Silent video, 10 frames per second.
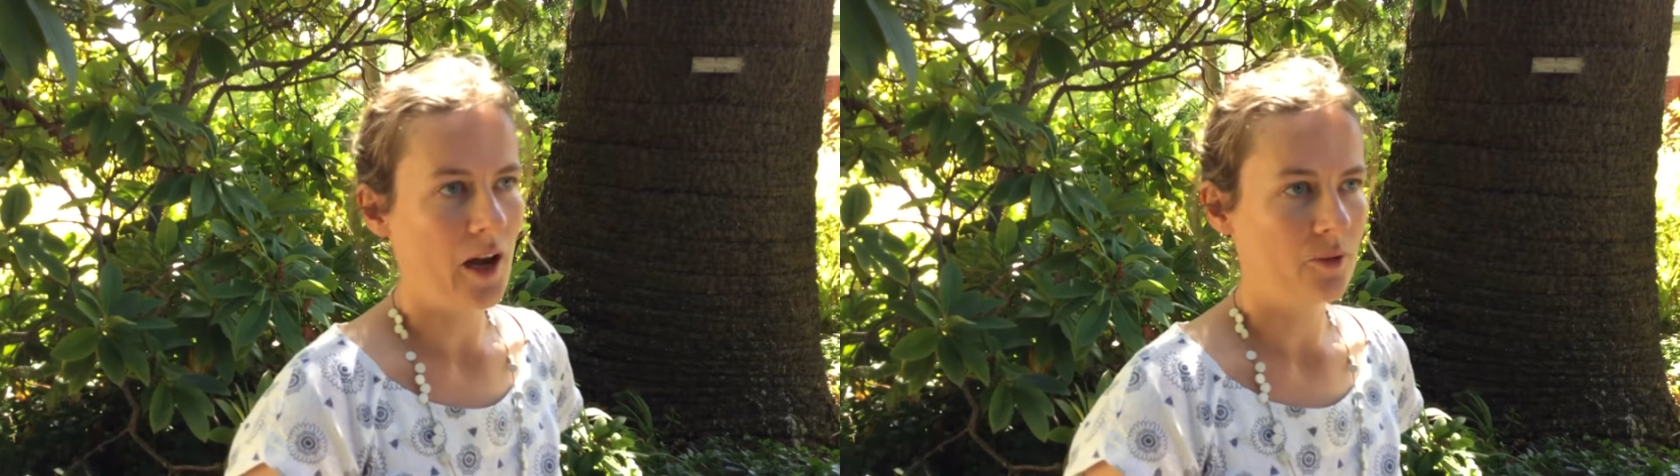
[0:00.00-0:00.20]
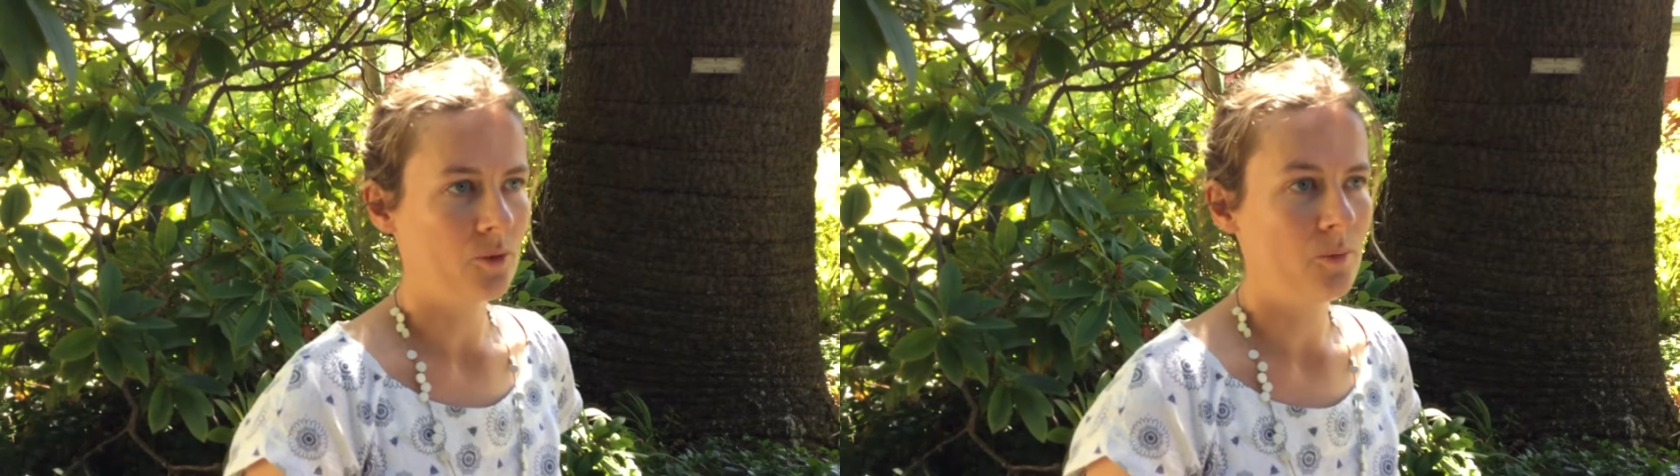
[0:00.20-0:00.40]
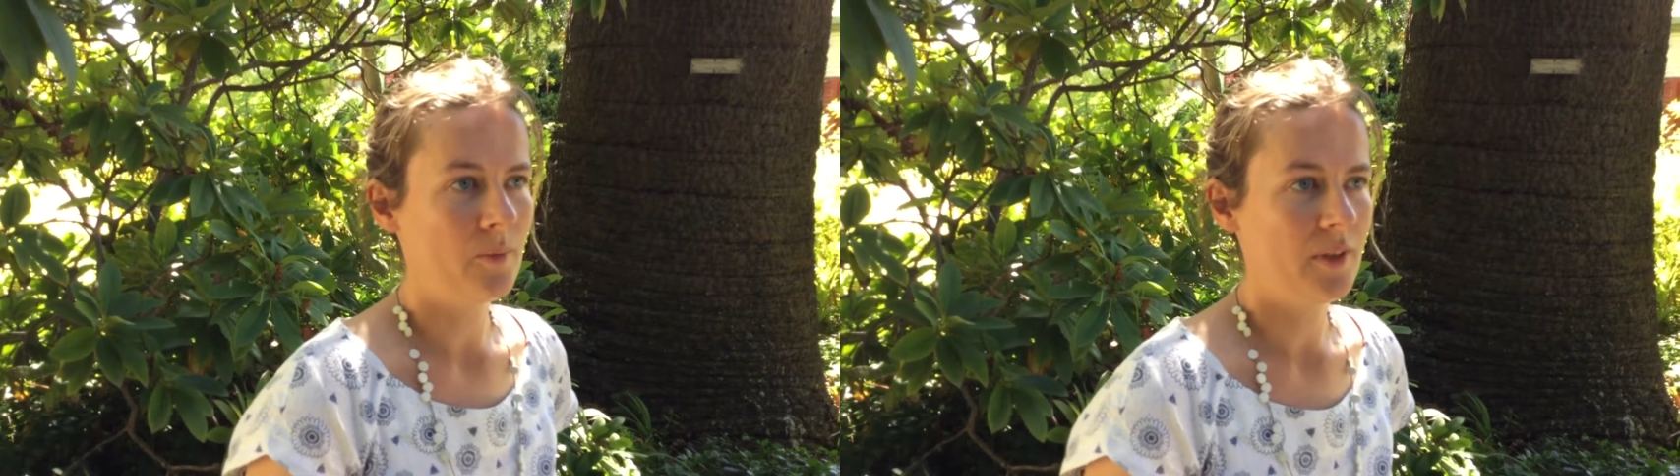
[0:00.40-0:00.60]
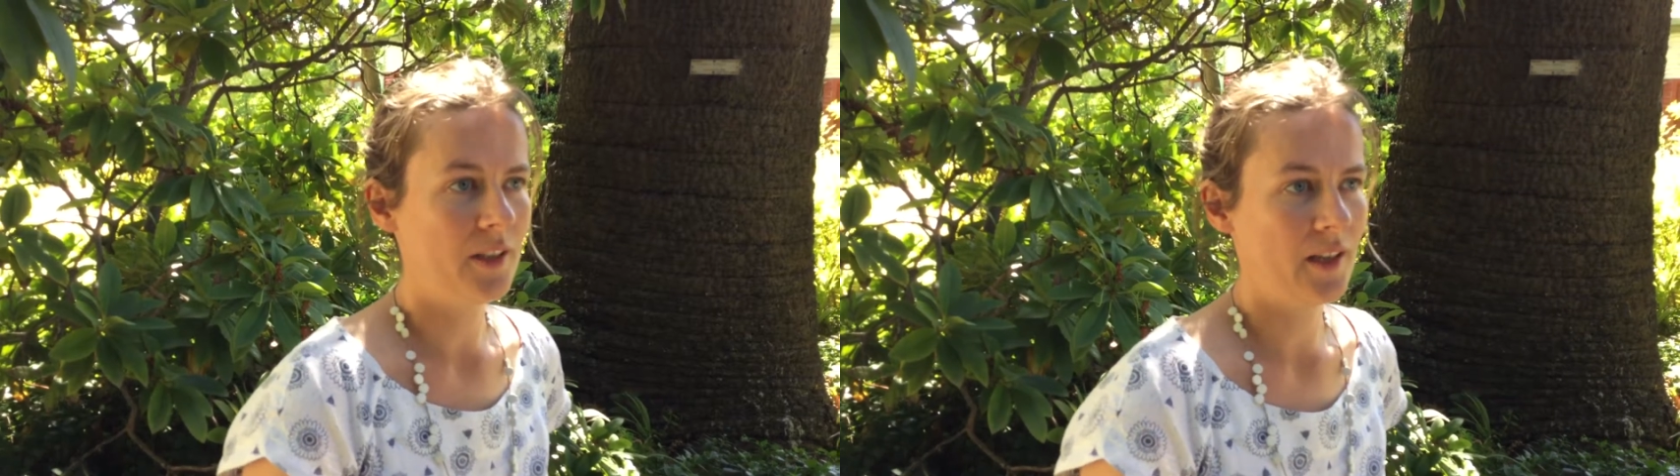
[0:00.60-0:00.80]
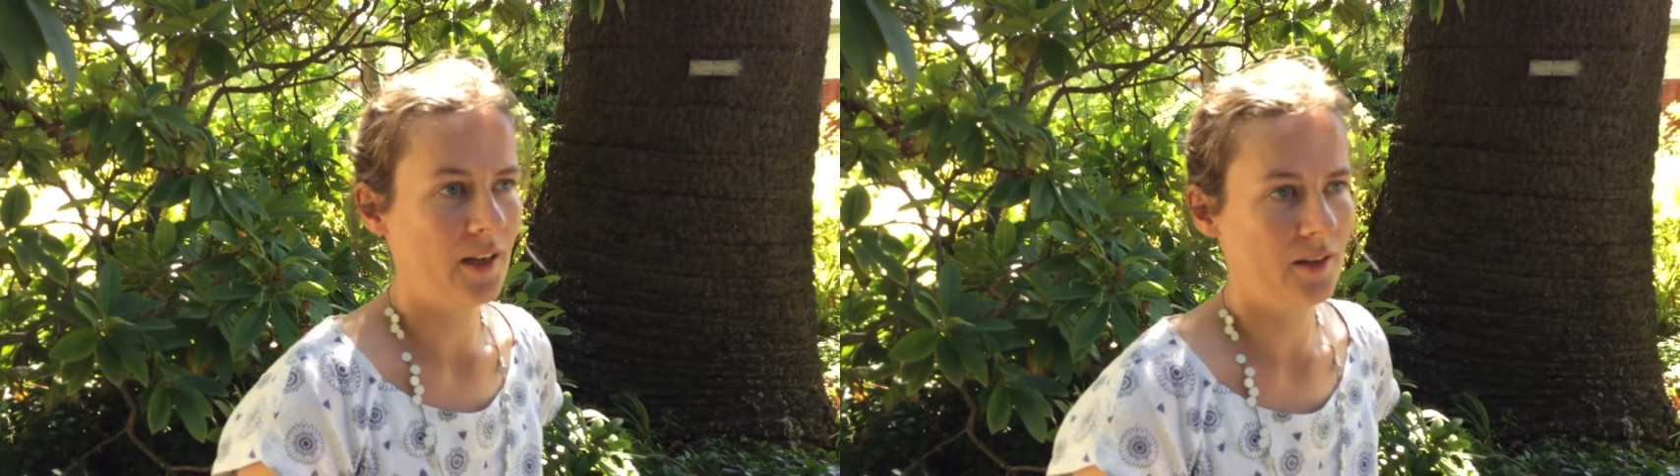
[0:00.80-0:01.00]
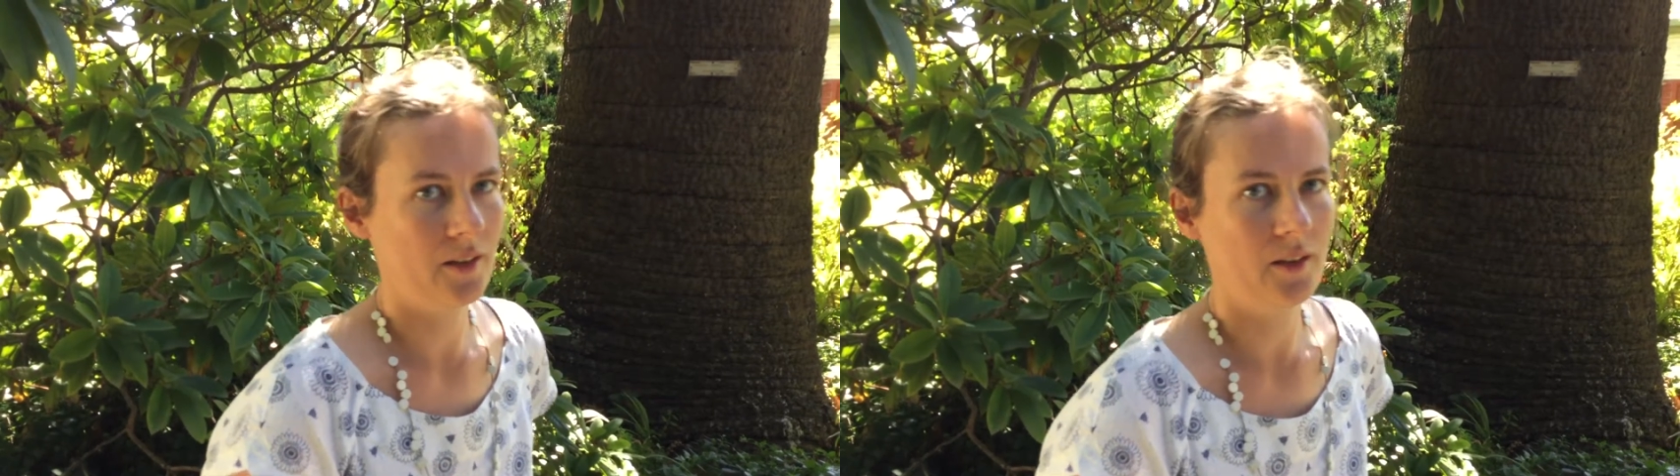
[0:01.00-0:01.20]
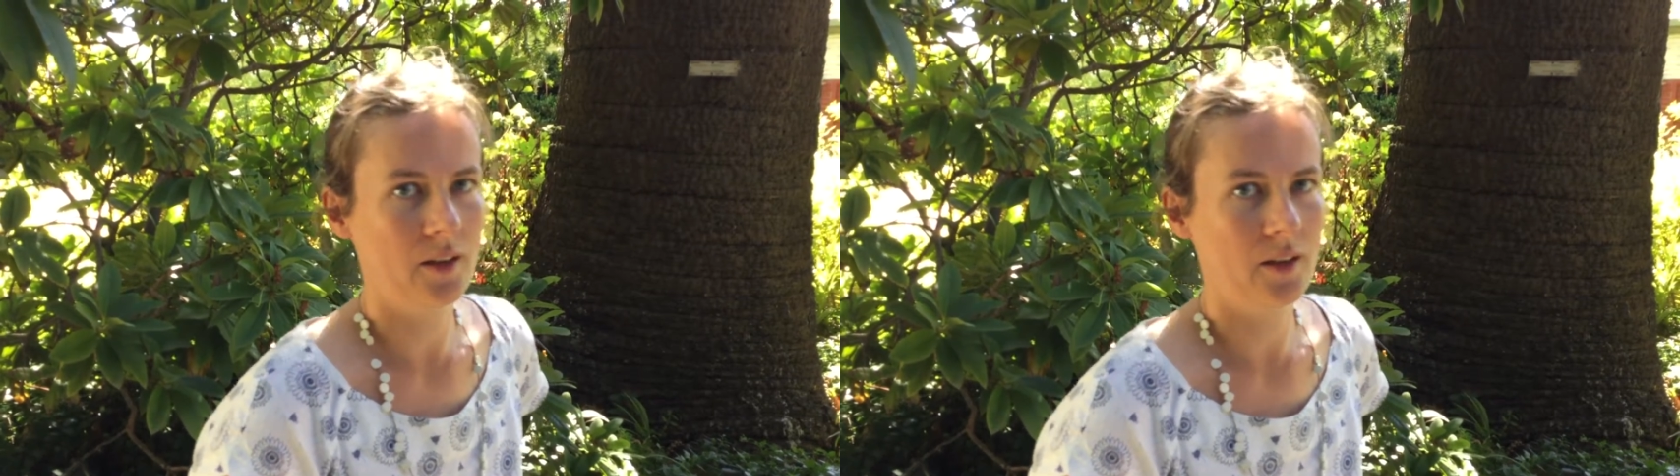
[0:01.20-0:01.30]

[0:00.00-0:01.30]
how to mitigate